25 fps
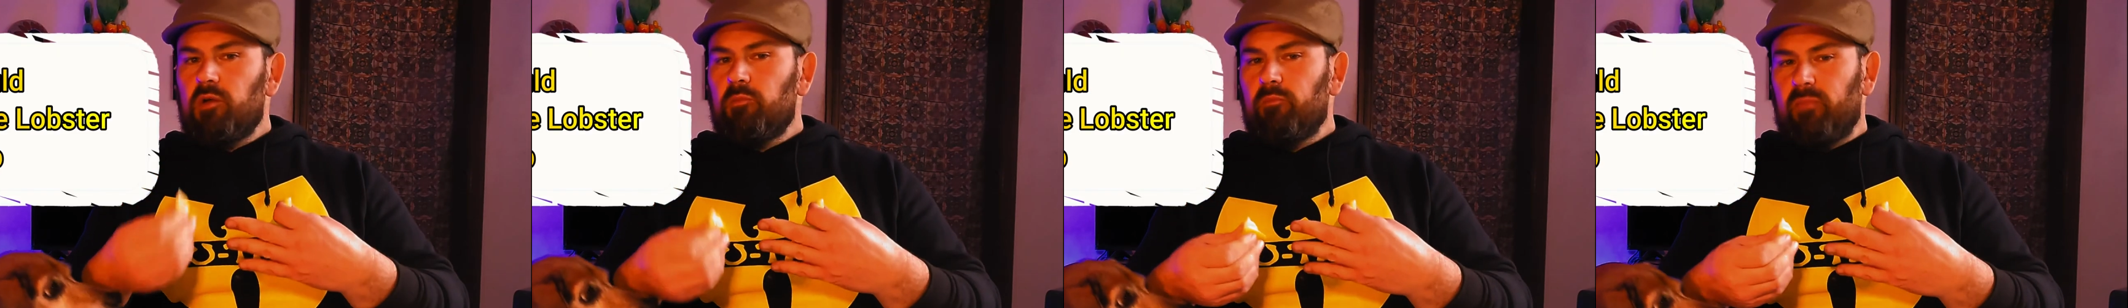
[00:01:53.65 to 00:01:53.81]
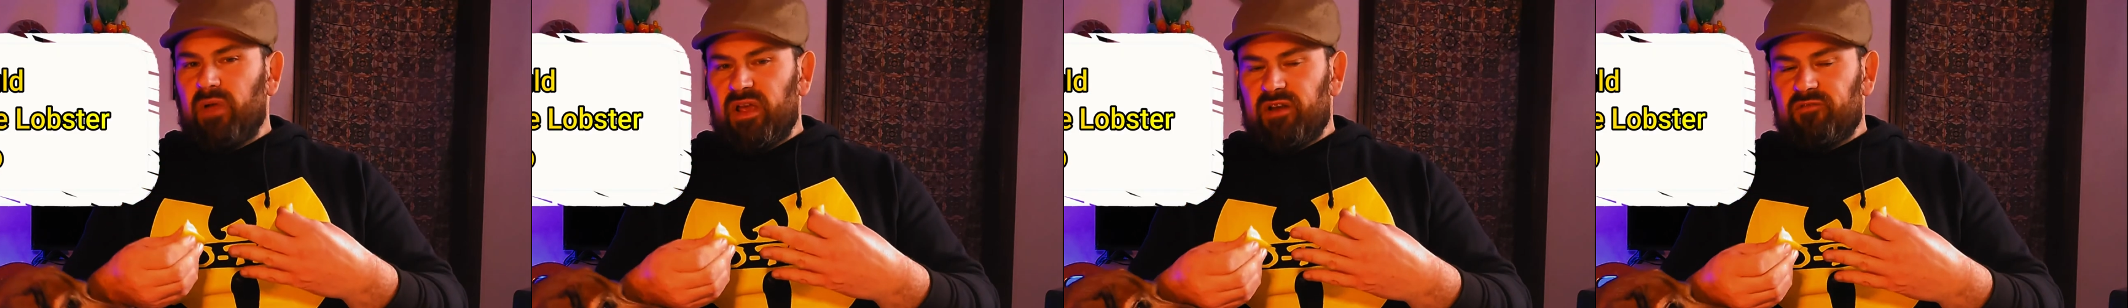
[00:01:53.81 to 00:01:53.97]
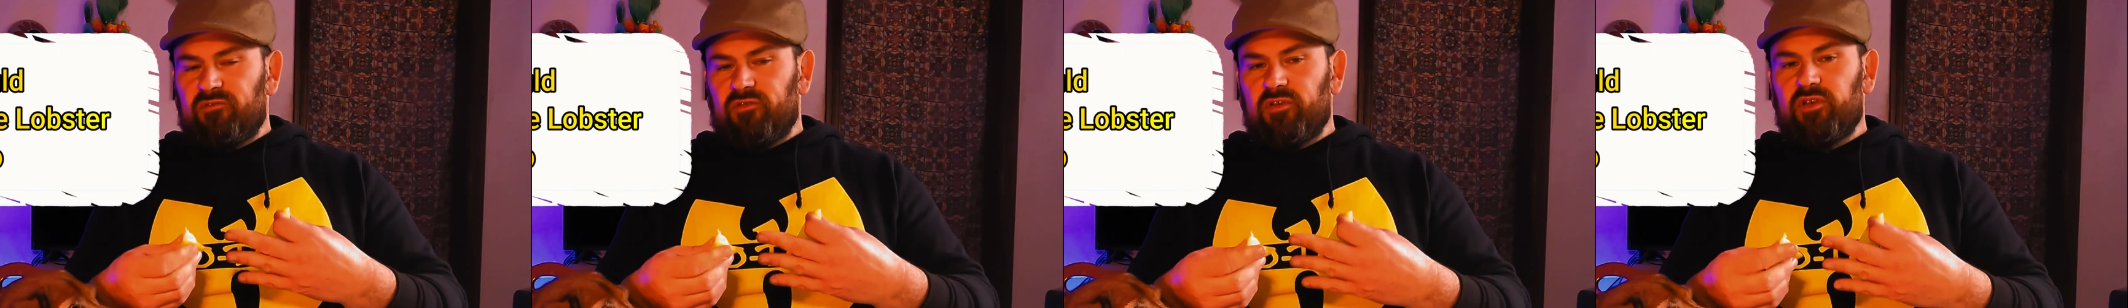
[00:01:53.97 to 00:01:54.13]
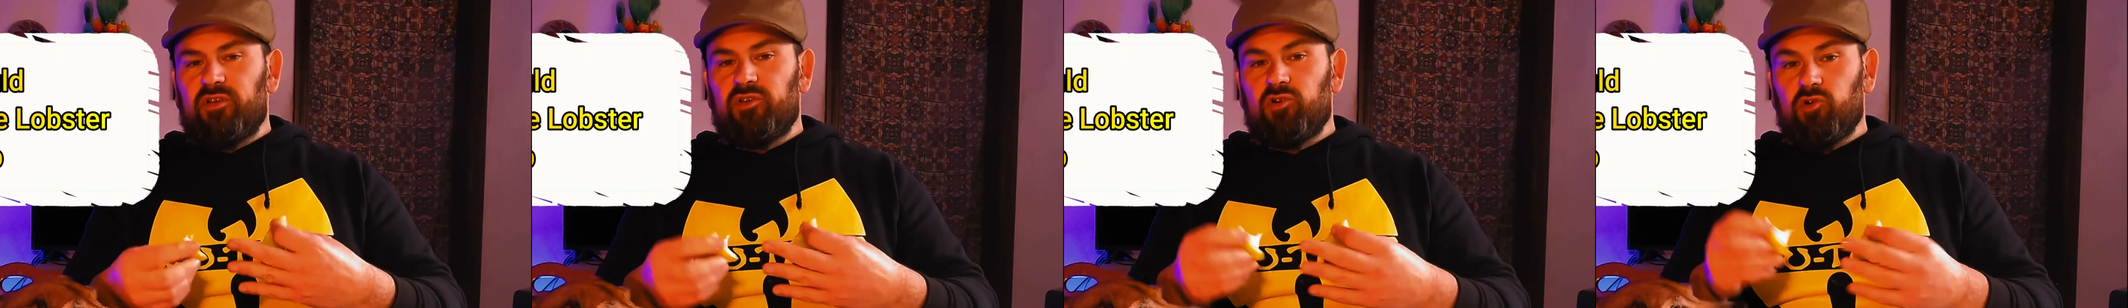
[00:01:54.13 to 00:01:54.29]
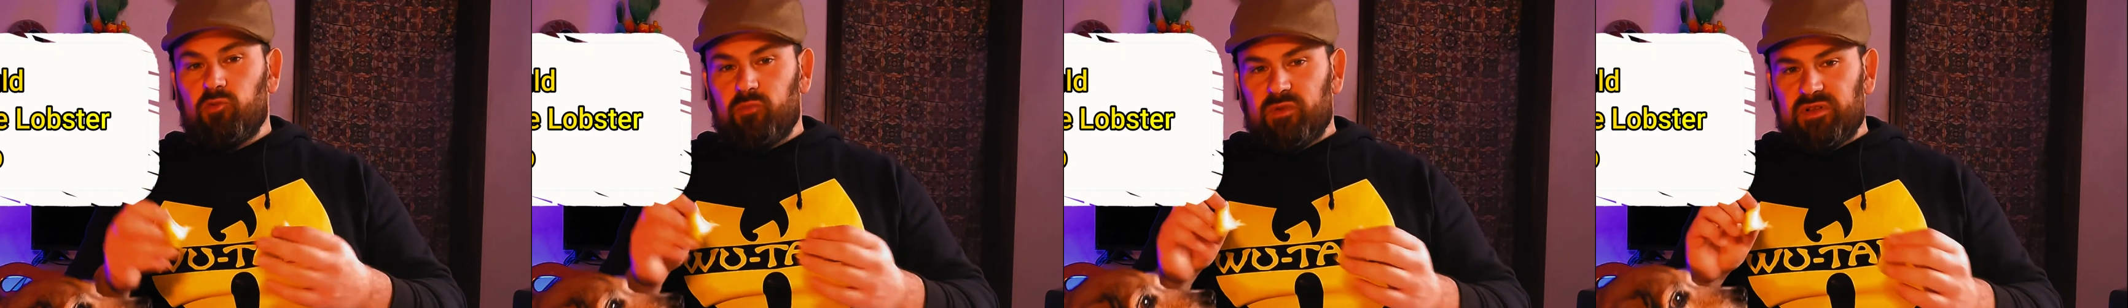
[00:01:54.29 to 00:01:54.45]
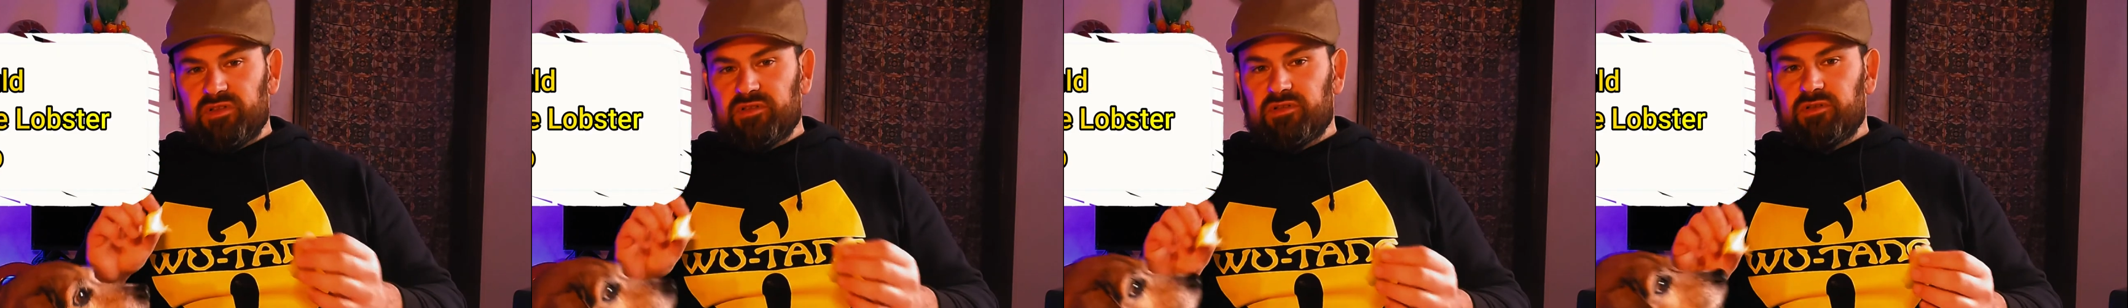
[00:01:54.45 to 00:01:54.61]
made for
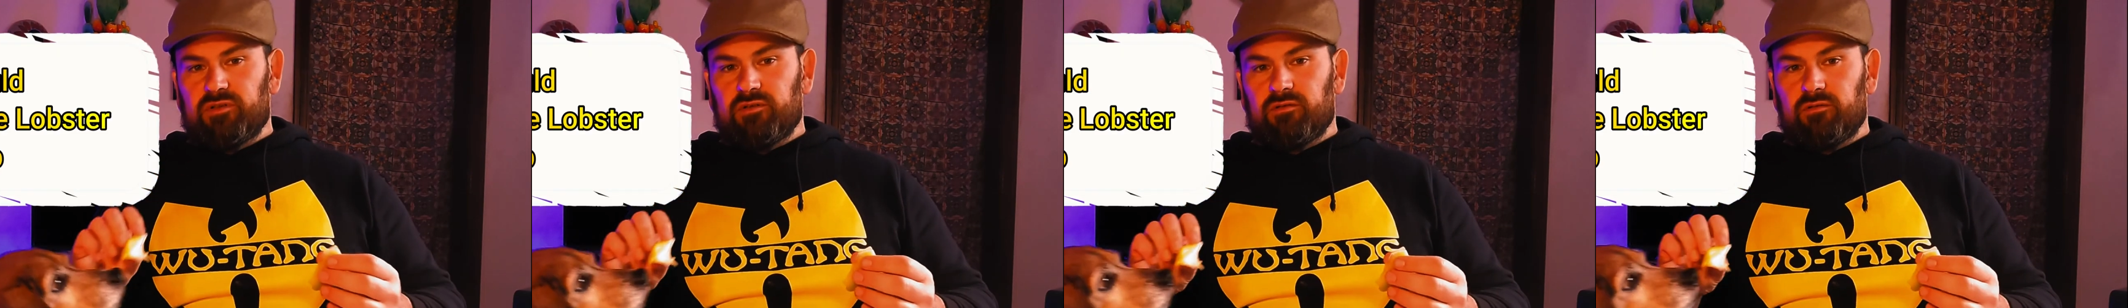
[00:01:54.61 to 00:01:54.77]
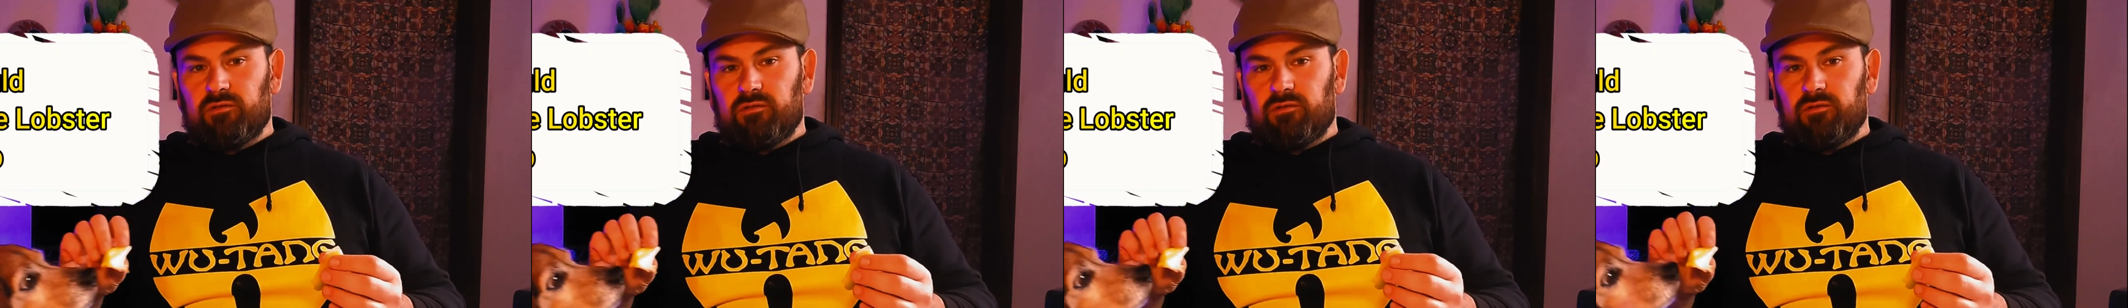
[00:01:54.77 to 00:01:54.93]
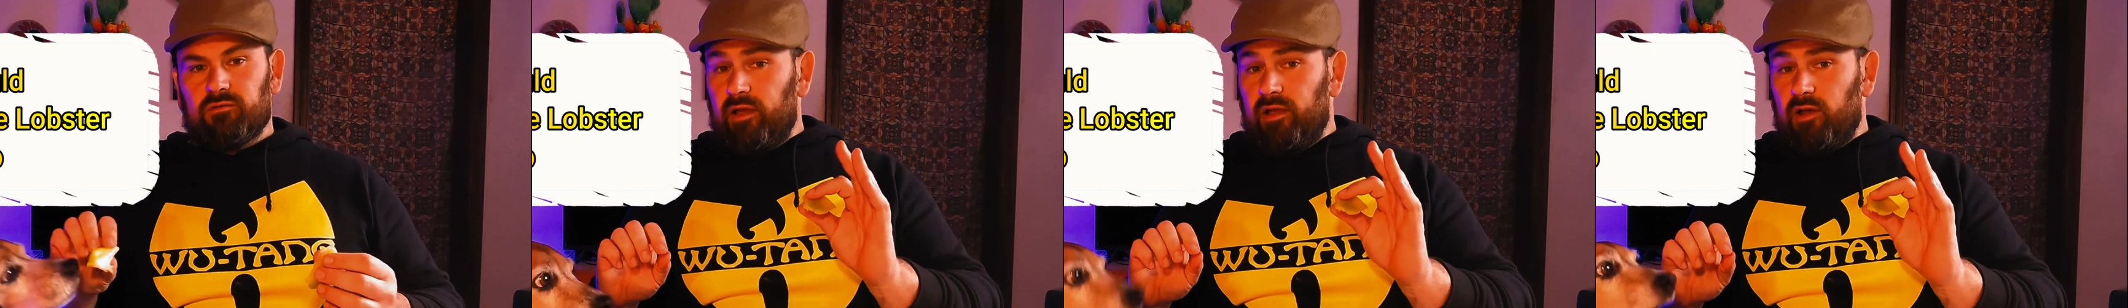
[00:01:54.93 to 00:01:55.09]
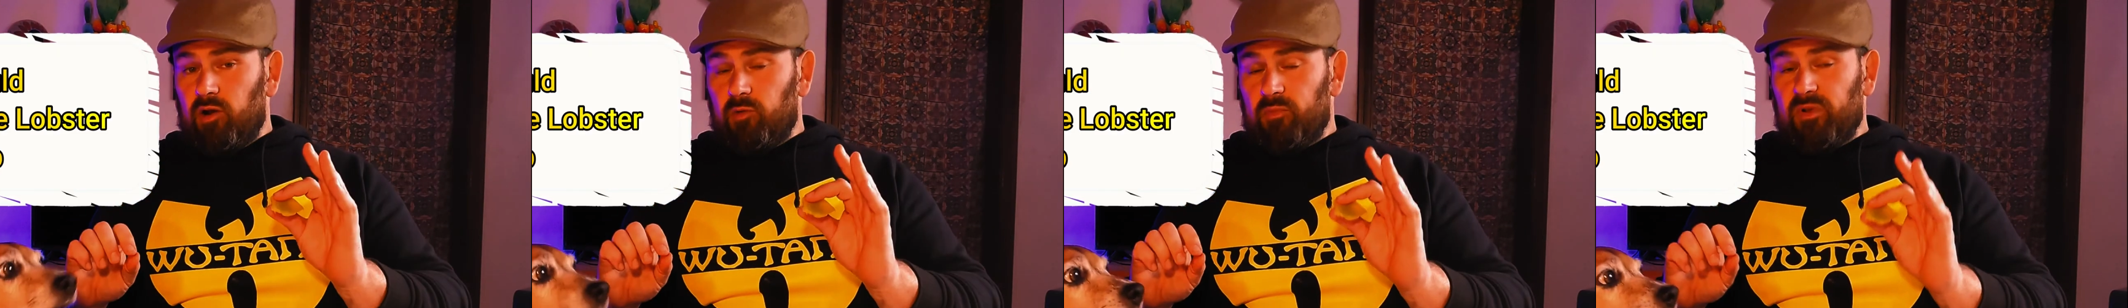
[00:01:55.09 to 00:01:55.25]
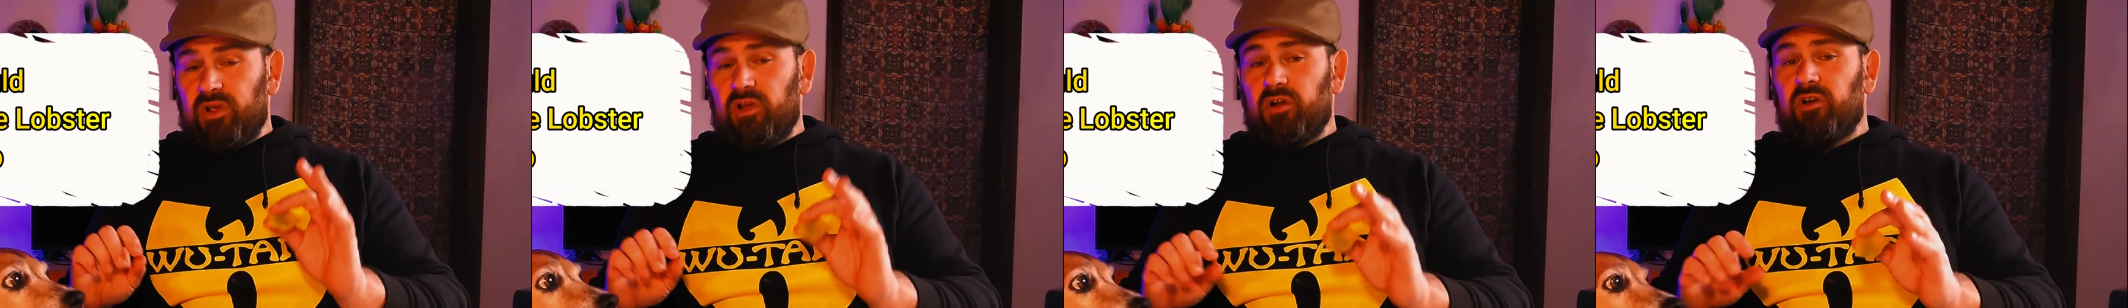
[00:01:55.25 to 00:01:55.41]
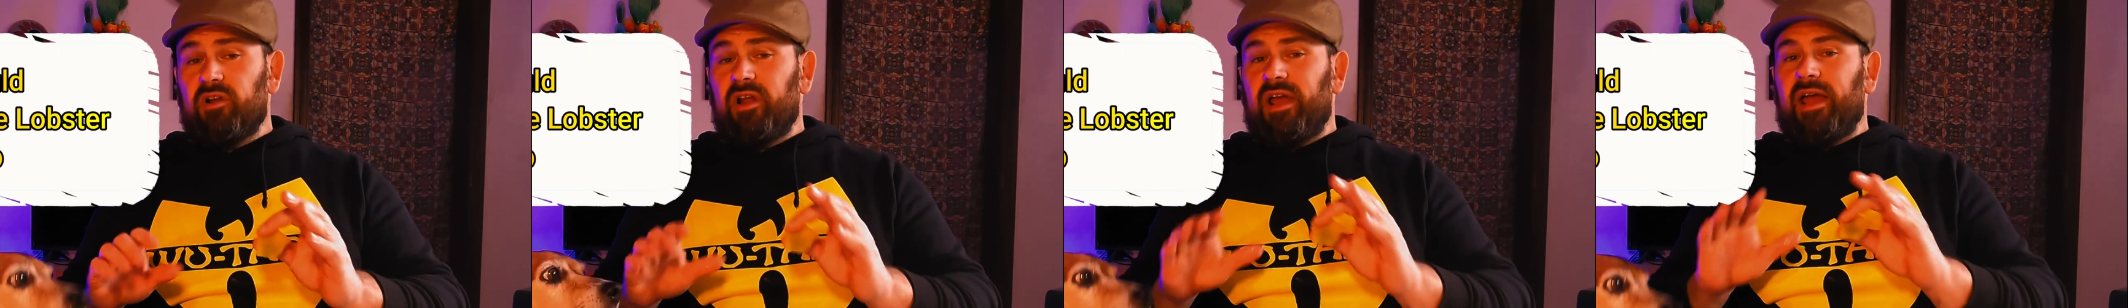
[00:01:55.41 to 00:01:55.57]
humans, it'll be
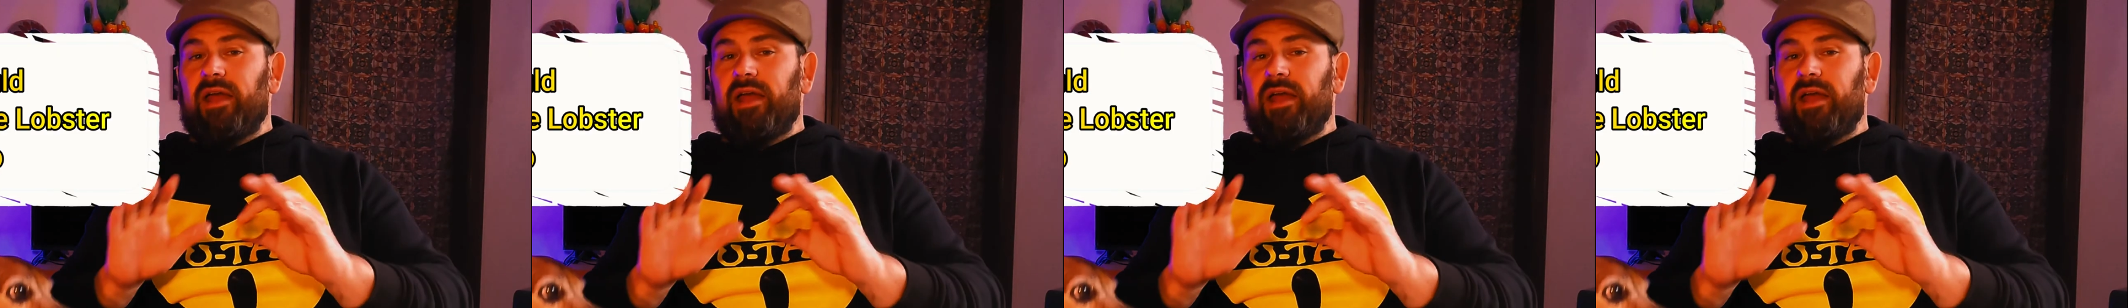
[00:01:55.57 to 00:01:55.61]
good.